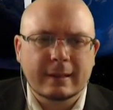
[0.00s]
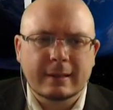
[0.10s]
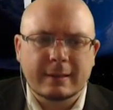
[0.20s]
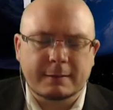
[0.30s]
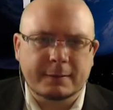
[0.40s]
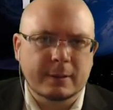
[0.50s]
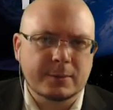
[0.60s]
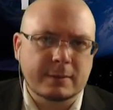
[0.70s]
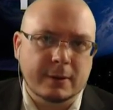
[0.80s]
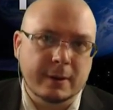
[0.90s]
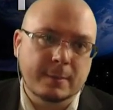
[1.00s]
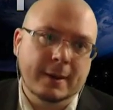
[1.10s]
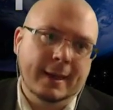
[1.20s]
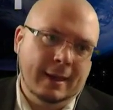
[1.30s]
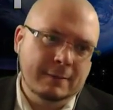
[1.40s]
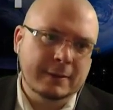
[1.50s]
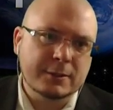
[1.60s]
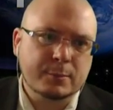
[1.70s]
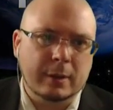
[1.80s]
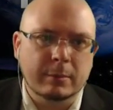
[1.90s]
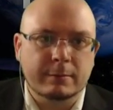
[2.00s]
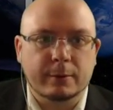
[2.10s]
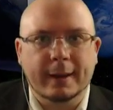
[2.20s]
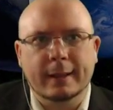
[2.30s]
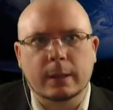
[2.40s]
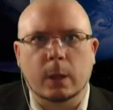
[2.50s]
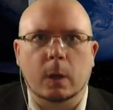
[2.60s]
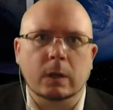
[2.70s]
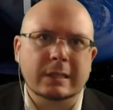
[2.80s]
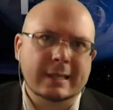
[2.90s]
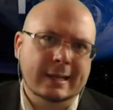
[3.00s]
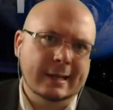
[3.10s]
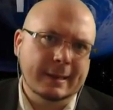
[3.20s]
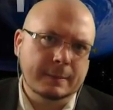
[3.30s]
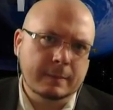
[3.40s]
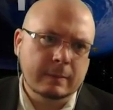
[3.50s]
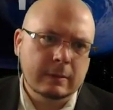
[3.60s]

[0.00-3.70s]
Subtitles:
That films have already been having this problem for a long time.